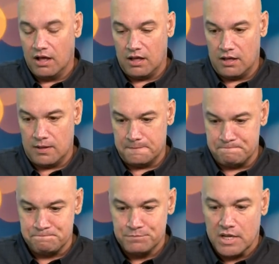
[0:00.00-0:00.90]
Um,
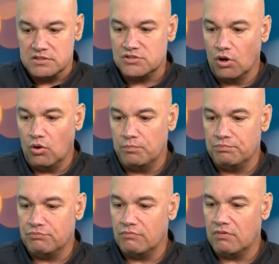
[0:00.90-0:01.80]
so
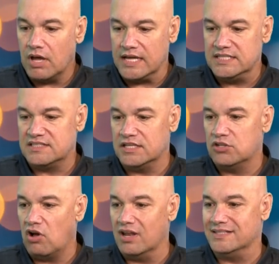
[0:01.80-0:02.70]
I decided to
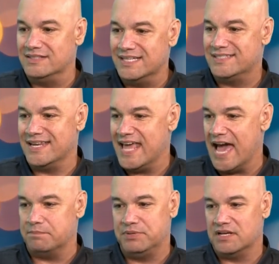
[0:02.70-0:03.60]
call it This and
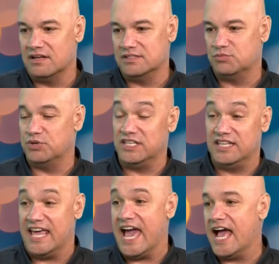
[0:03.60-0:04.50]
That because when
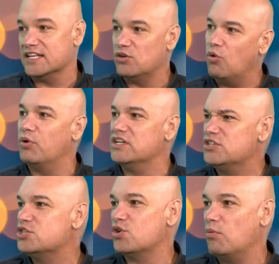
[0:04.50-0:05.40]
they asked, "Oh, what is
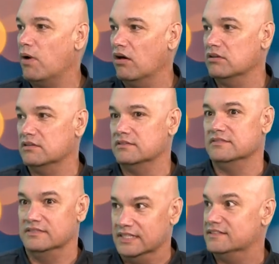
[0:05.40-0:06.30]
your show about?"
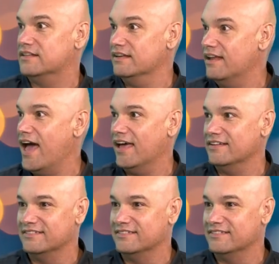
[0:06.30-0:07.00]
This and that.